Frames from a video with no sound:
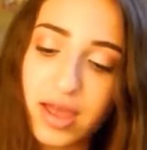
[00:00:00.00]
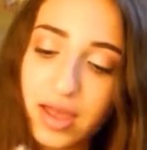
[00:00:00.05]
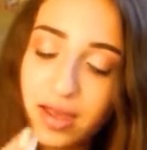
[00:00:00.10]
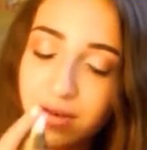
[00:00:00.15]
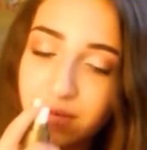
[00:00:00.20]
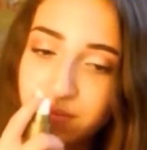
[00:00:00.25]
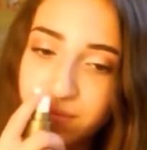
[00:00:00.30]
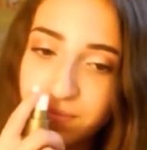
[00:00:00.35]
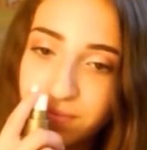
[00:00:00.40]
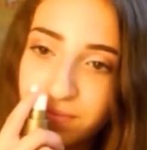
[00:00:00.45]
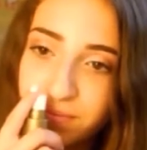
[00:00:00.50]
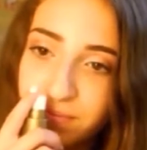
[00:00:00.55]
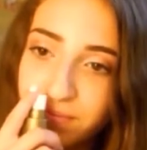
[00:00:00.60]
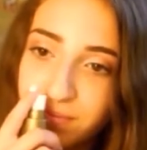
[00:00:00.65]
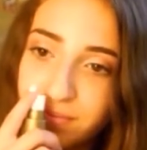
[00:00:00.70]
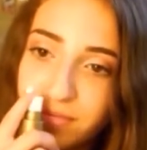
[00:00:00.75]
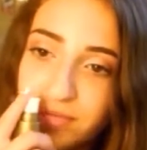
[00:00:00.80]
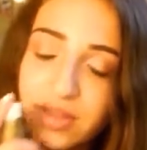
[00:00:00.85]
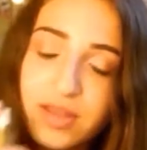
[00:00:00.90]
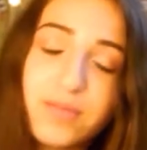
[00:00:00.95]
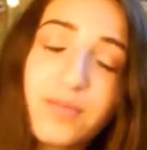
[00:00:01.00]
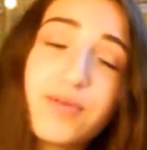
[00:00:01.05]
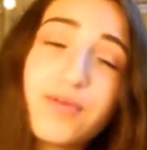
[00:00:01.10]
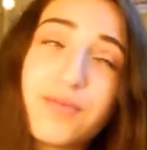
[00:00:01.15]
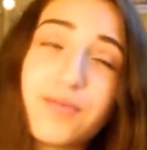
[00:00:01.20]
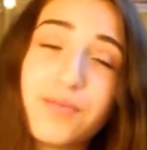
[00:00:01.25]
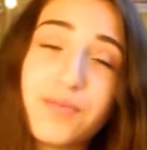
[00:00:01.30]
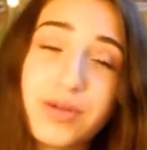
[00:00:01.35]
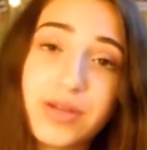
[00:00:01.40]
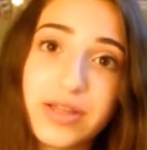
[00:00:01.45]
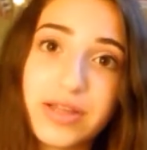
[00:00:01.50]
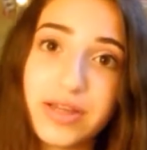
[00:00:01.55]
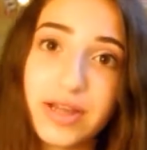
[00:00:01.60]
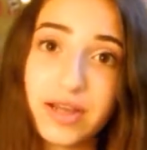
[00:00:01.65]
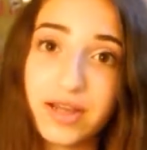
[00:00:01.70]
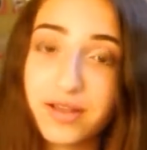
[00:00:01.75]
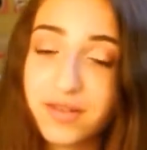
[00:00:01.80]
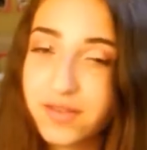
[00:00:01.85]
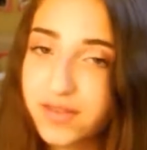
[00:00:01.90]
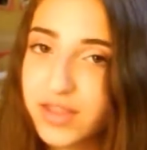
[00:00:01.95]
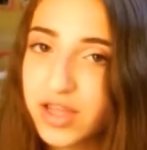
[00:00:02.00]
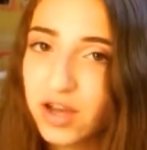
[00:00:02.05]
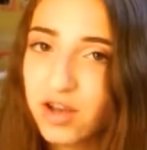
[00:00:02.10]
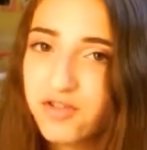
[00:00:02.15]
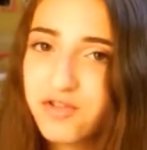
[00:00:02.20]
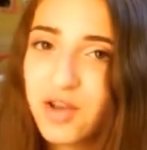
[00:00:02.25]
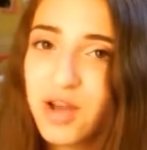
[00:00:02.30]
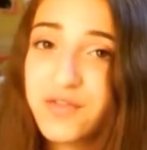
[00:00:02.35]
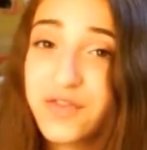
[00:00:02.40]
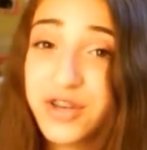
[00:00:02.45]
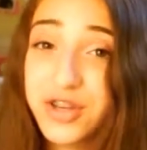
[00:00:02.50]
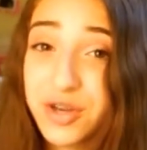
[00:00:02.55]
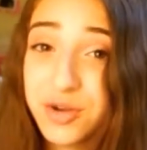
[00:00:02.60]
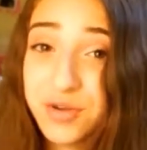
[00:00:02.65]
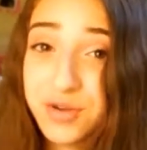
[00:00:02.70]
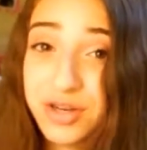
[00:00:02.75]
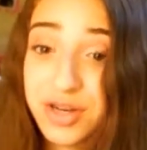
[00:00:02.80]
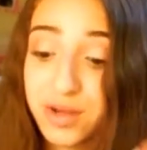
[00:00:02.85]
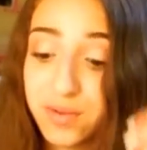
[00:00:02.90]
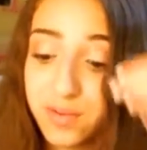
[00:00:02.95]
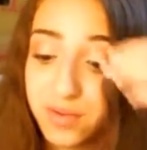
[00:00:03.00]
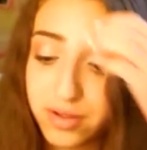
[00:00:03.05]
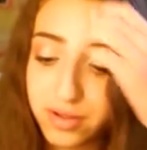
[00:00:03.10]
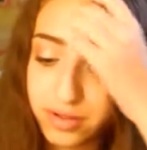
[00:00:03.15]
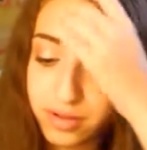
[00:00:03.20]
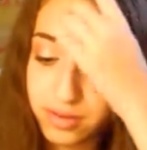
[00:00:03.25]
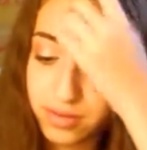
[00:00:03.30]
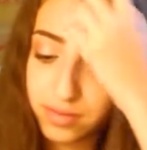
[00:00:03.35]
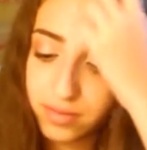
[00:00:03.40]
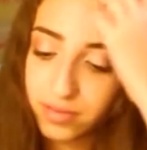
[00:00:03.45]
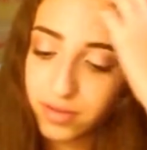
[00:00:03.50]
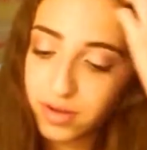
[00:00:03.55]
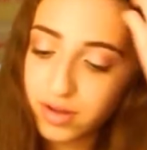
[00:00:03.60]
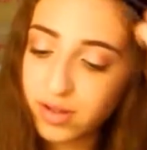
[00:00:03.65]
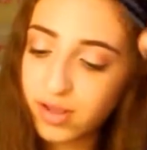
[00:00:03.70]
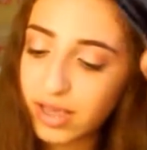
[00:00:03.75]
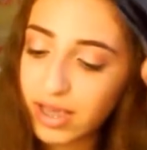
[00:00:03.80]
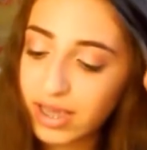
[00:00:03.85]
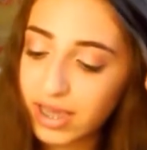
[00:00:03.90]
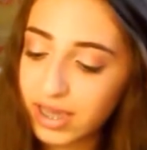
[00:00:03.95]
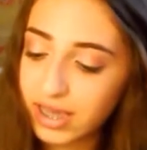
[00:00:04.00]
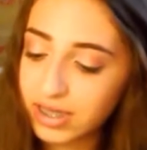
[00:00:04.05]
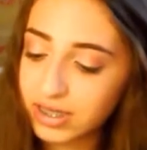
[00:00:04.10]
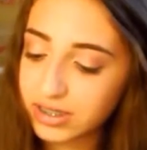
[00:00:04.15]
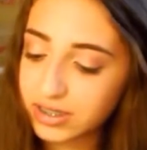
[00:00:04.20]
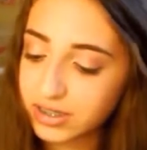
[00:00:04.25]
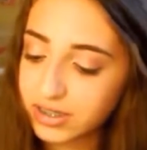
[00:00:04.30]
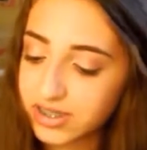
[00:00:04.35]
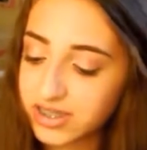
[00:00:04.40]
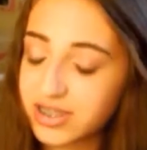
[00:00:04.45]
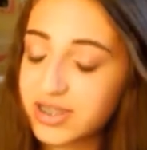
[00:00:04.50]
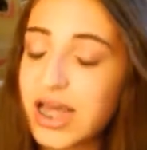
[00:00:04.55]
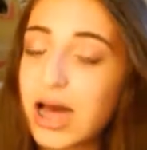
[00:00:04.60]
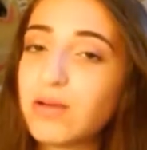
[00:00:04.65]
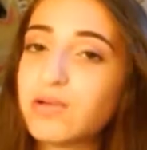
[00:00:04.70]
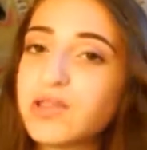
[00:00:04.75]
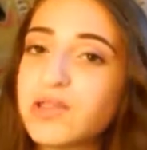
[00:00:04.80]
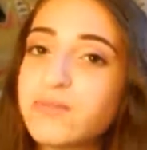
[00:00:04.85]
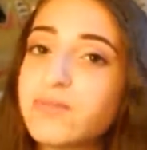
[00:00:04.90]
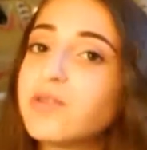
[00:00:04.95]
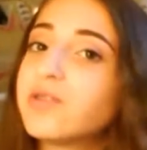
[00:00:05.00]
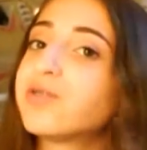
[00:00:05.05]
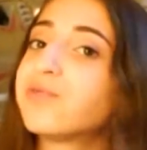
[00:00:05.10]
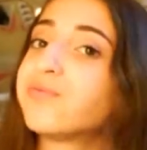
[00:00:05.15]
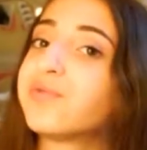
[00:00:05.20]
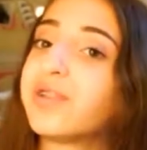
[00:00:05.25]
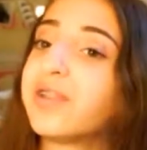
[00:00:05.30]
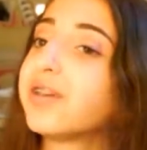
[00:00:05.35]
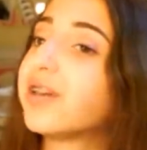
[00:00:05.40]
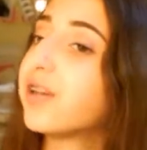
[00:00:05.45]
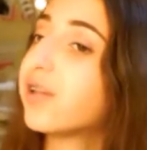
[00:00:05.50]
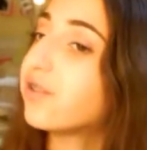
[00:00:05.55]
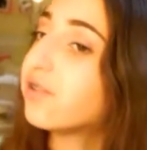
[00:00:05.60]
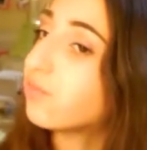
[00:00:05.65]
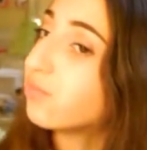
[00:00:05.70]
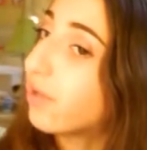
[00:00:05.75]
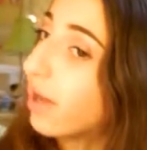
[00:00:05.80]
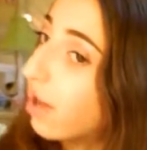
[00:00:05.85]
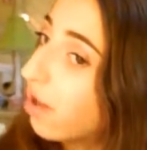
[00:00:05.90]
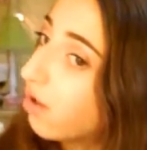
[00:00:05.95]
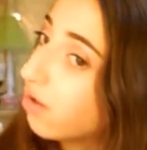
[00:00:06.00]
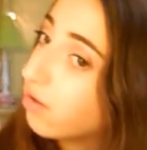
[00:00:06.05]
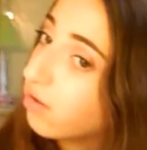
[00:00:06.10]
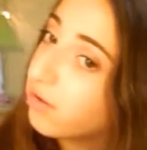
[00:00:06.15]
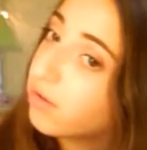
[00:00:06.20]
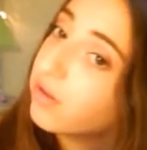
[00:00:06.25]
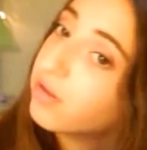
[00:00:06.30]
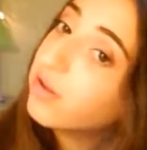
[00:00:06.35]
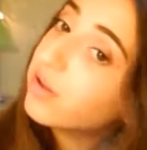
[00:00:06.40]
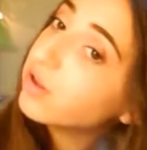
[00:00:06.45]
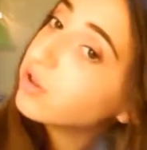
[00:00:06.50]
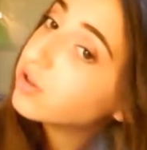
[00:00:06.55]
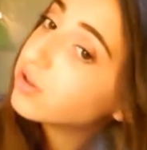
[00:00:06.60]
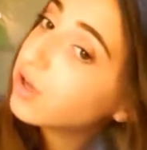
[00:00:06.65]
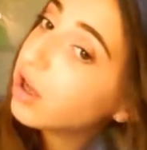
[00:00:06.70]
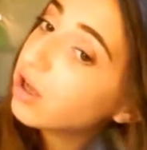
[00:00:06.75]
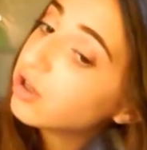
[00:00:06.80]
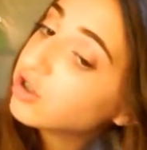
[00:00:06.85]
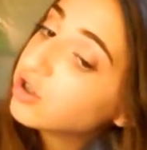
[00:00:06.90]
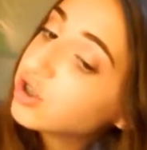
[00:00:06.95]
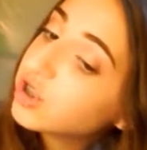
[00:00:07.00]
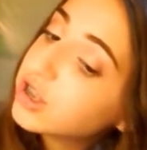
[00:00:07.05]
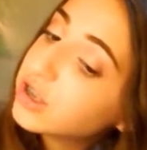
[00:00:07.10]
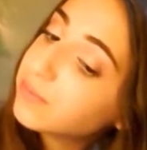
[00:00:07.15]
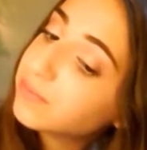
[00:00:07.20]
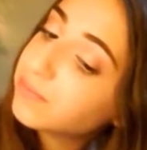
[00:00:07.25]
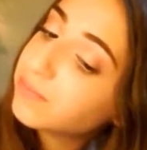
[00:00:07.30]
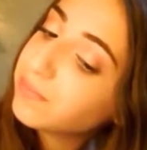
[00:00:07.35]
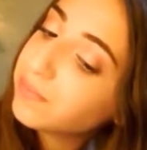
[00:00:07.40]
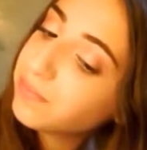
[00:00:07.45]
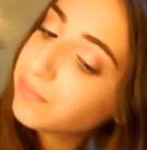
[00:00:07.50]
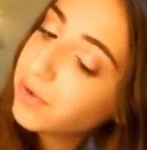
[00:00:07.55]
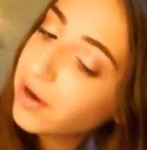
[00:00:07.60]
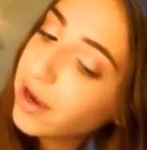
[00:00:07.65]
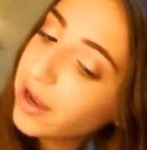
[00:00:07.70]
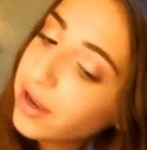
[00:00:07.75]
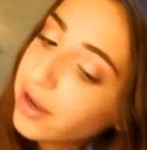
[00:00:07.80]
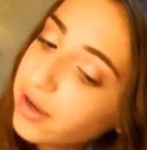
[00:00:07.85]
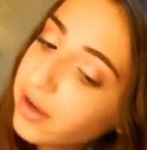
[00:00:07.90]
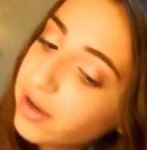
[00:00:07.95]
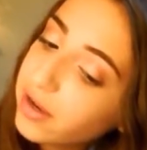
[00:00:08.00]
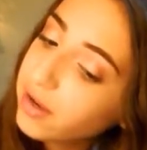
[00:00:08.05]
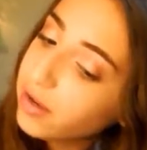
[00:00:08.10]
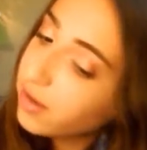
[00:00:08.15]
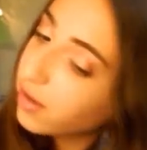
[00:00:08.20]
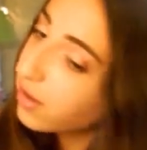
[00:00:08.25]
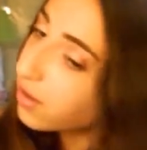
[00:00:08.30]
And it smells really nice. They also have a coconut one, and that one smells really good as well. So I'll just spray